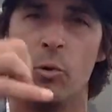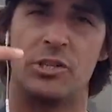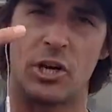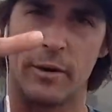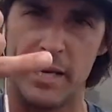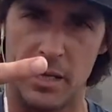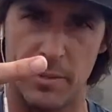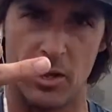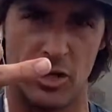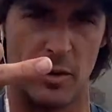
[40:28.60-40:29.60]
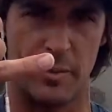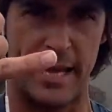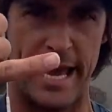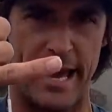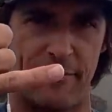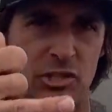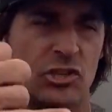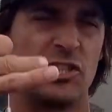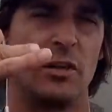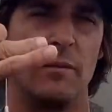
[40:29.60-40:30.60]
We start emailing them on behalf. We
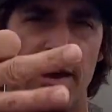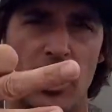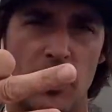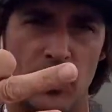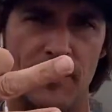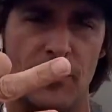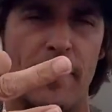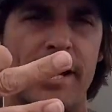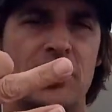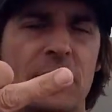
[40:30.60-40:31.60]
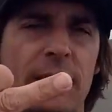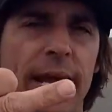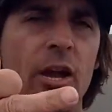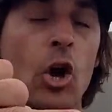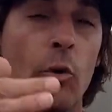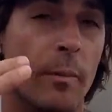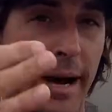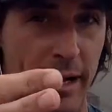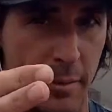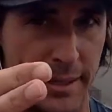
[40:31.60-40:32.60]
start sending them valuable information. Okay.
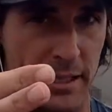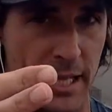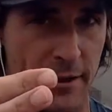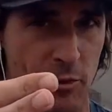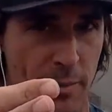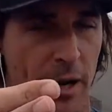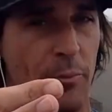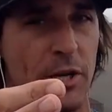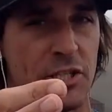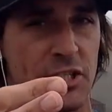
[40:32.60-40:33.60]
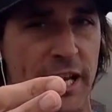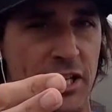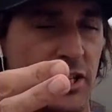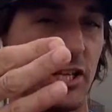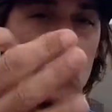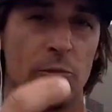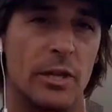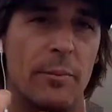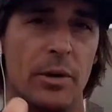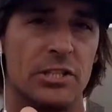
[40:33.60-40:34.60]
Remind them about the live webinar presentation. They show up the
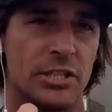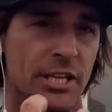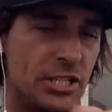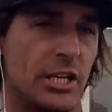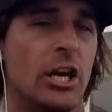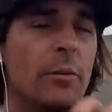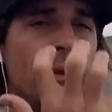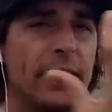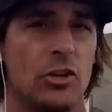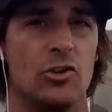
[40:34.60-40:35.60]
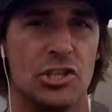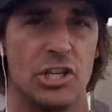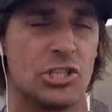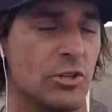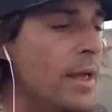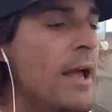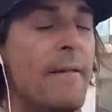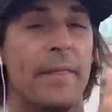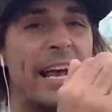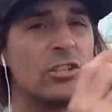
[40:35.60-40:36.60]
live presentation. They come in, they can use the system
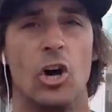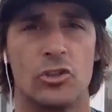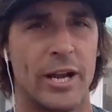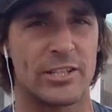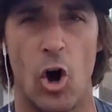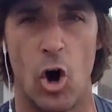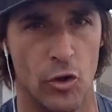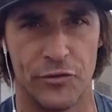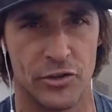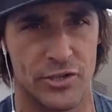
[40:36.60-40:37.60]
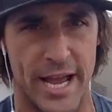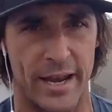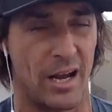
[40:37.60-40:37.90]
that has attracts all of your data.